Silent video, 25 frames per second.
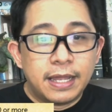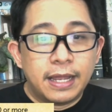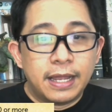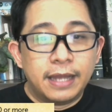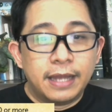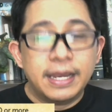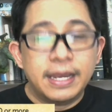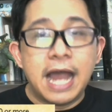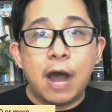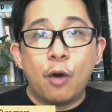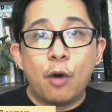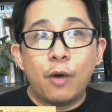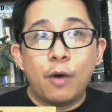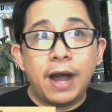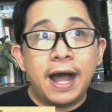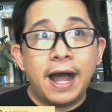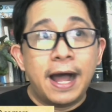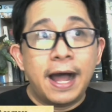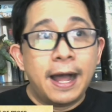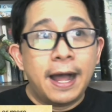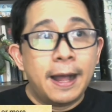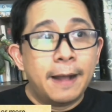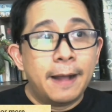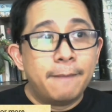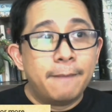Now,
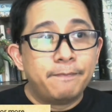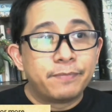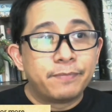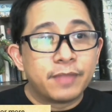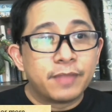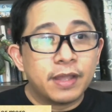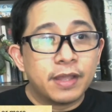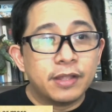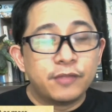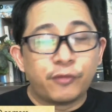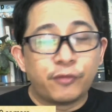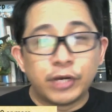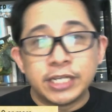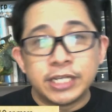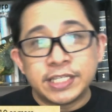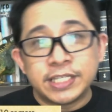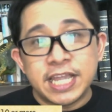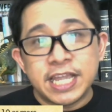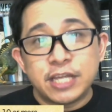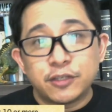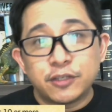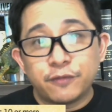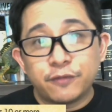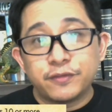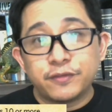for the
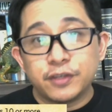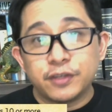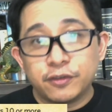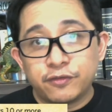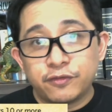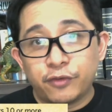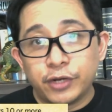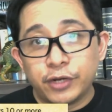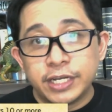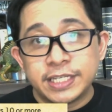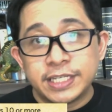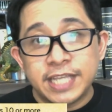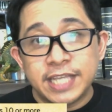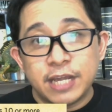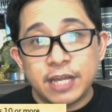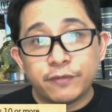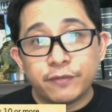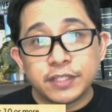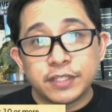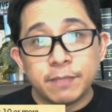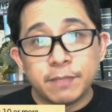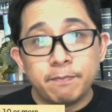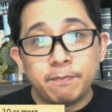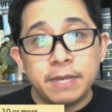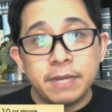sake
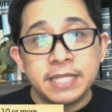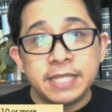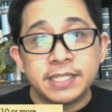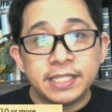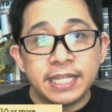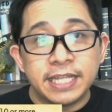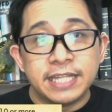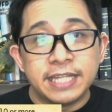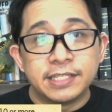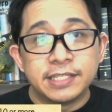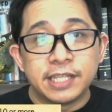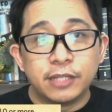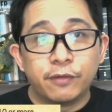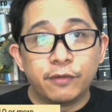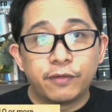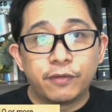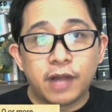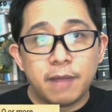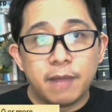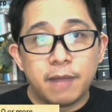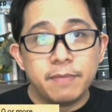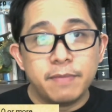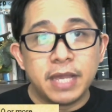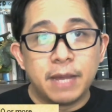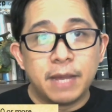of simplicity, instead of
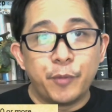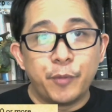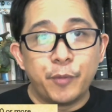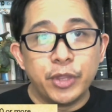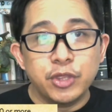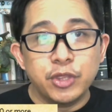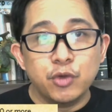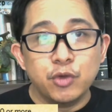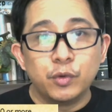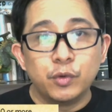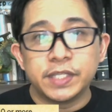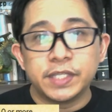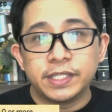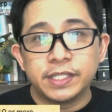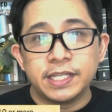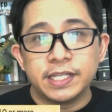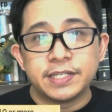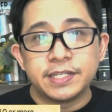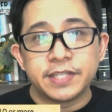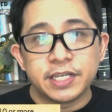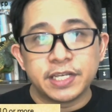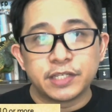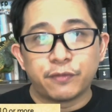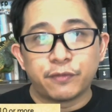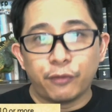coming up with new
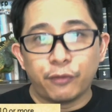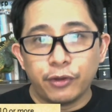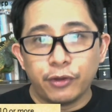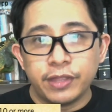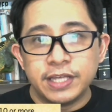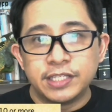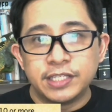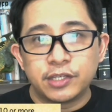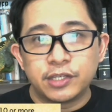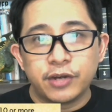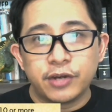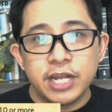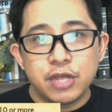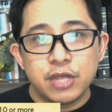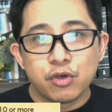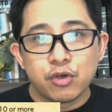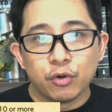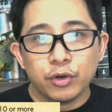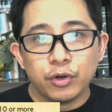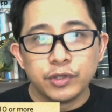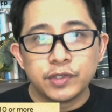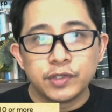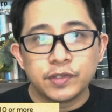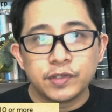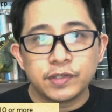statistics for these
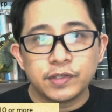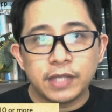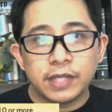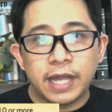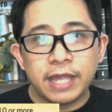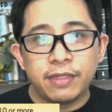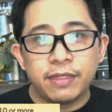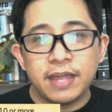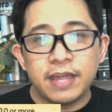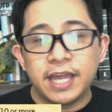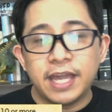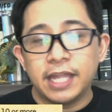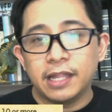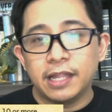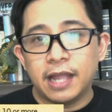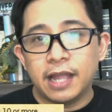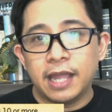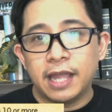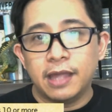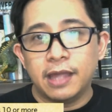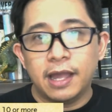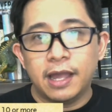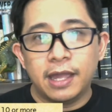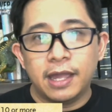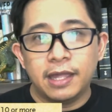creatures, I think
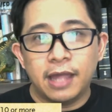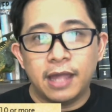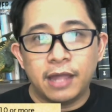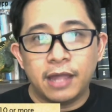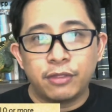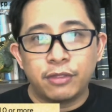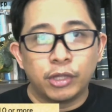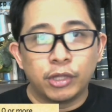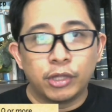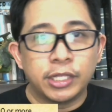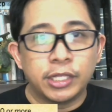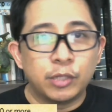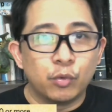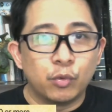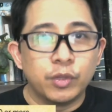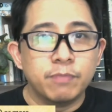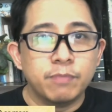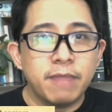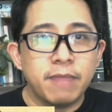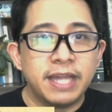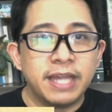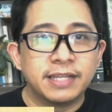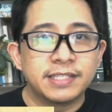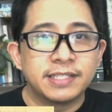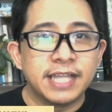I thought it would
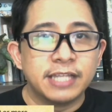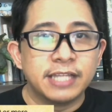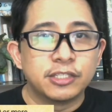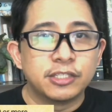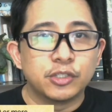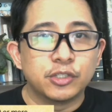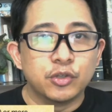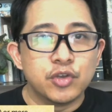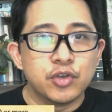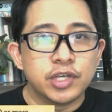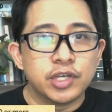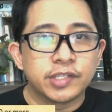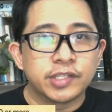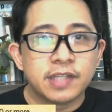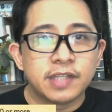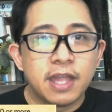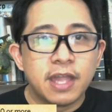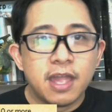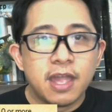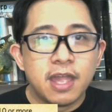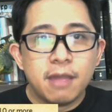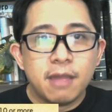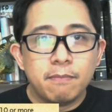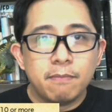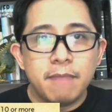make sense to just
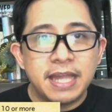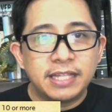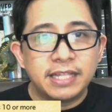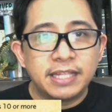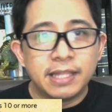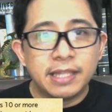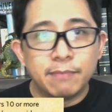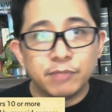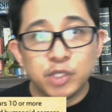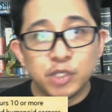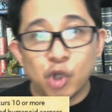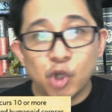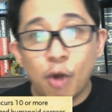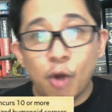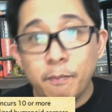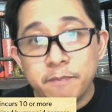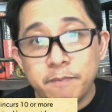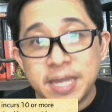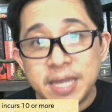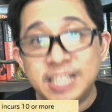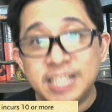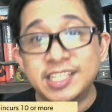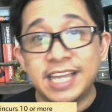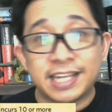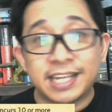make them
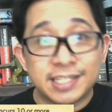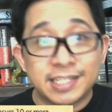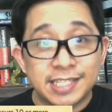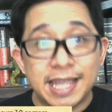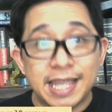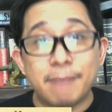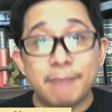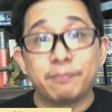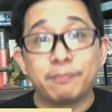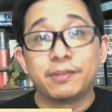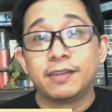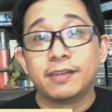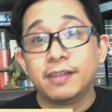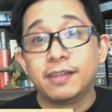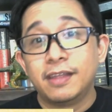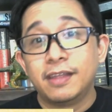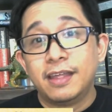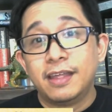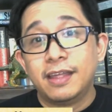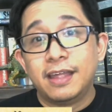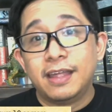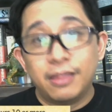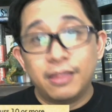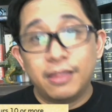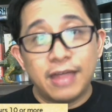zombies, except
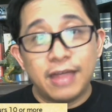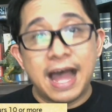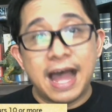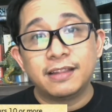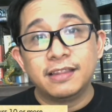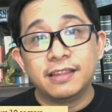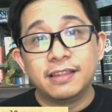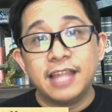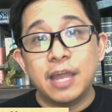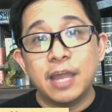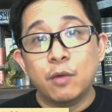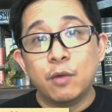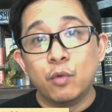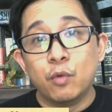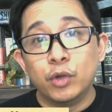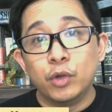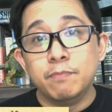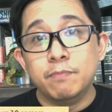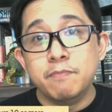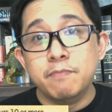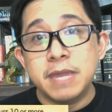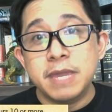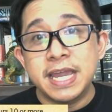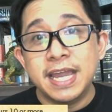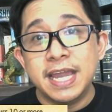that they
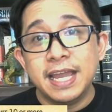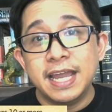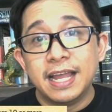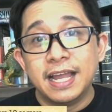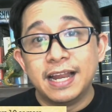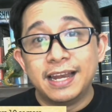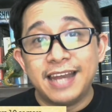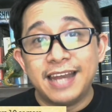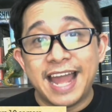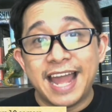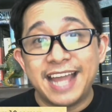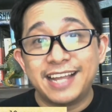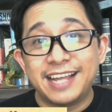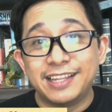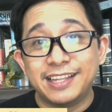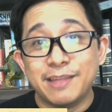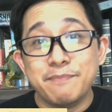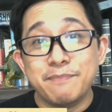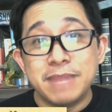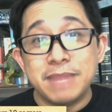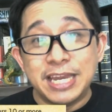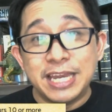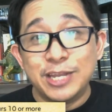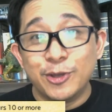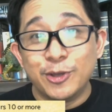would be like the
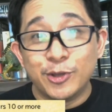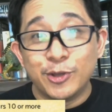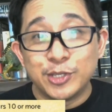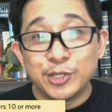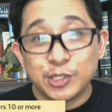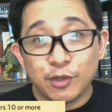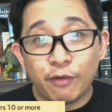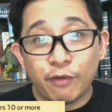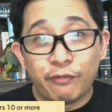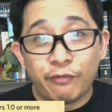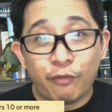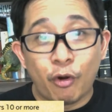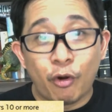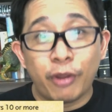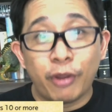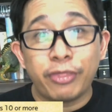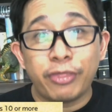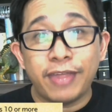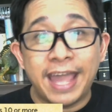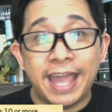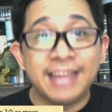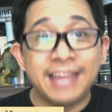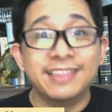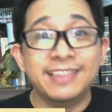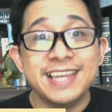minions of
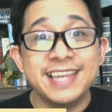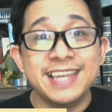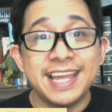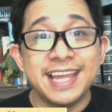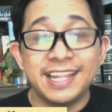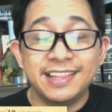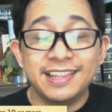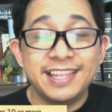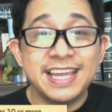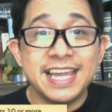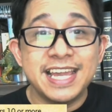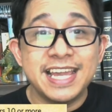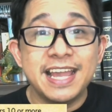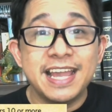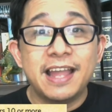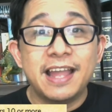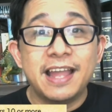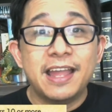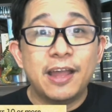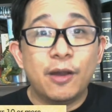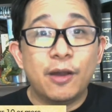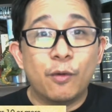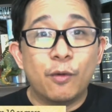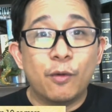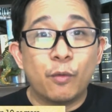4th Ed D&D,
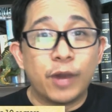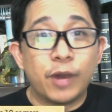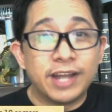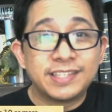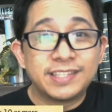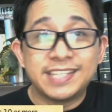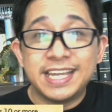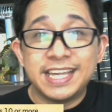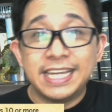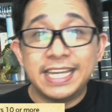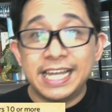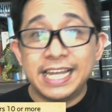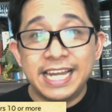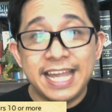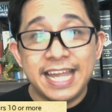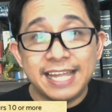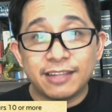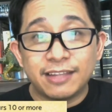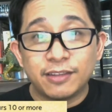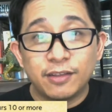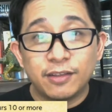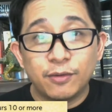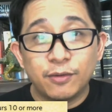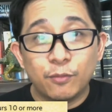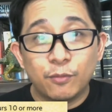where a single
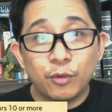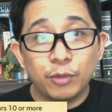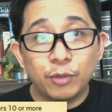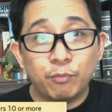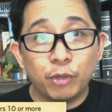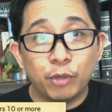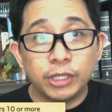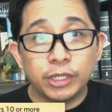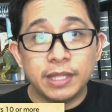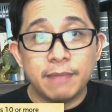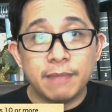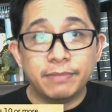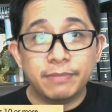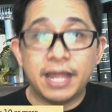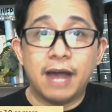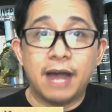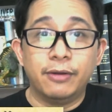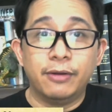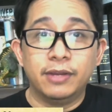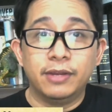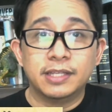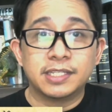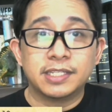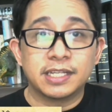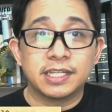hit would put them
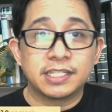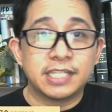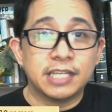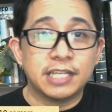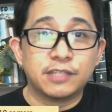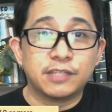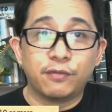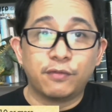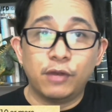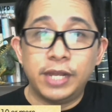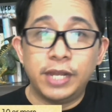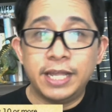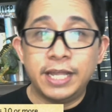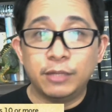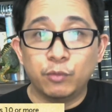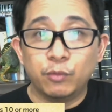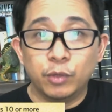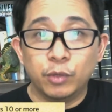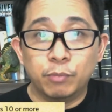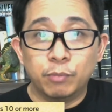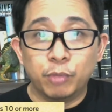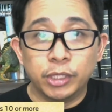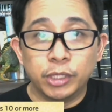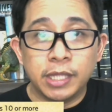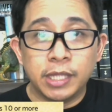down. A successful hit
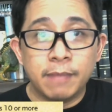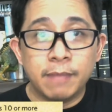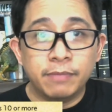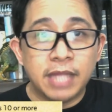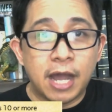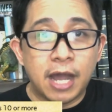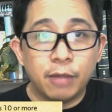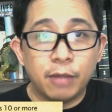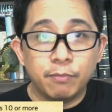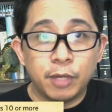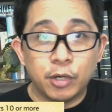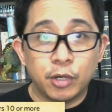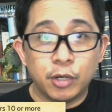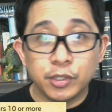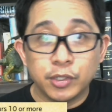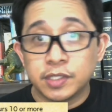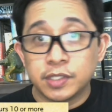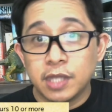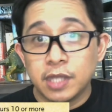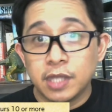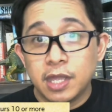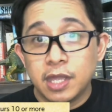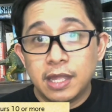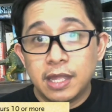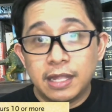would put them down
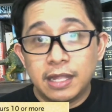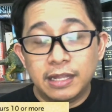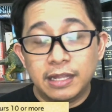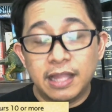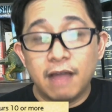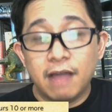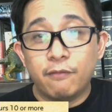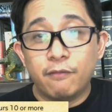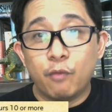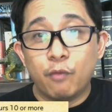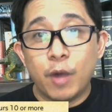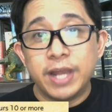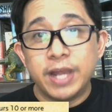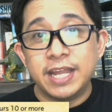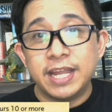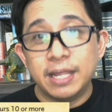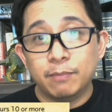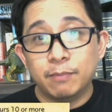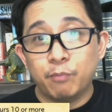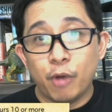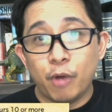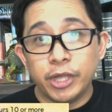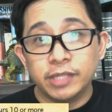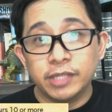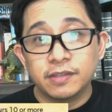because they have 1 hit
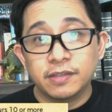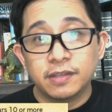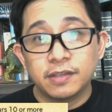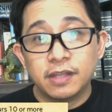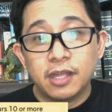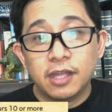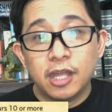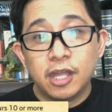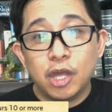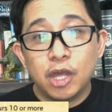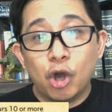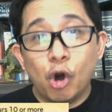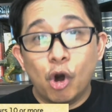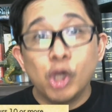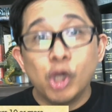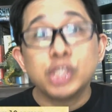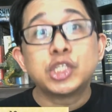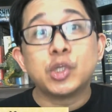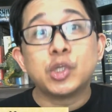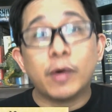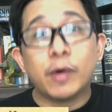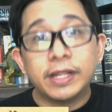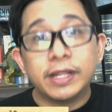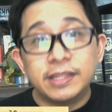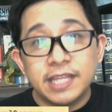point.
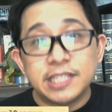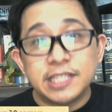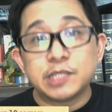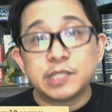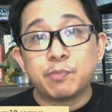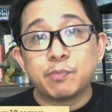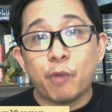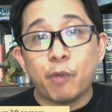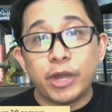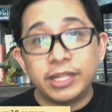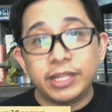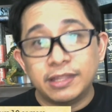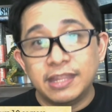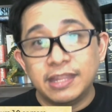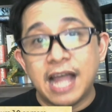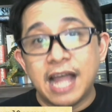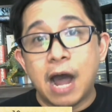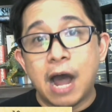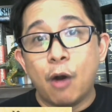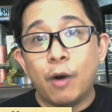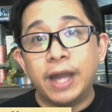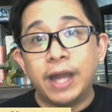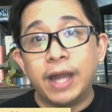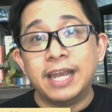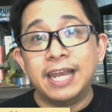Also, at this point
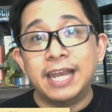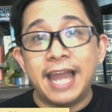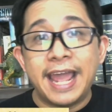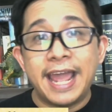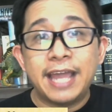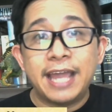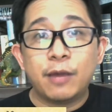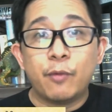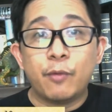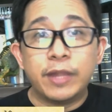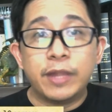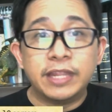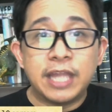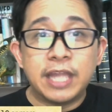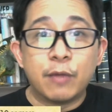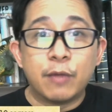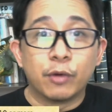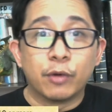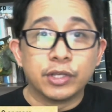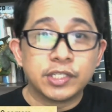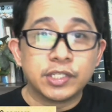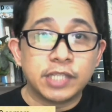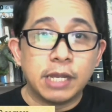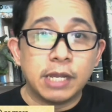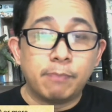now, unlike when they
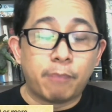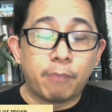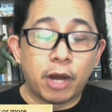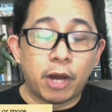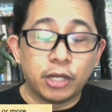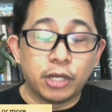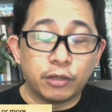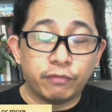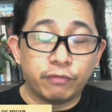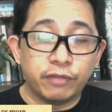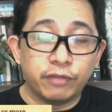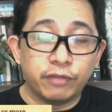were still part of the